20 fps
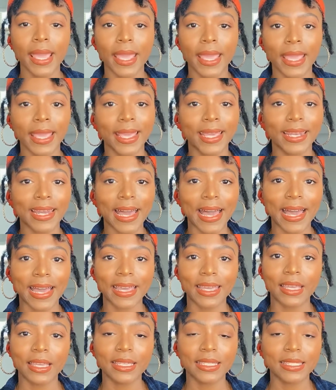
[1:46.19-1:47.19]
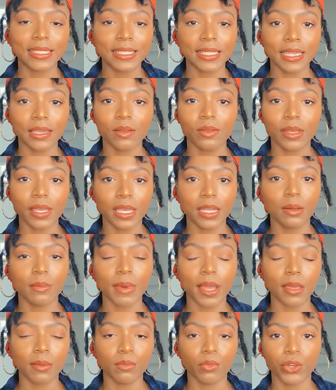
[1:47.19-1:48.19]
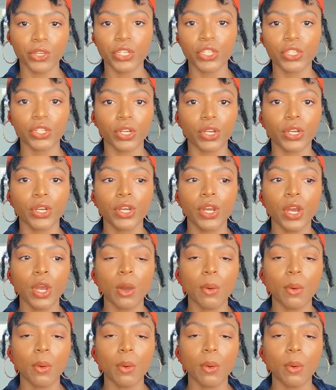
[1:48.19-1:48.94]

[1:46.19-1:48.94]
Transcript: and I seal in my moisture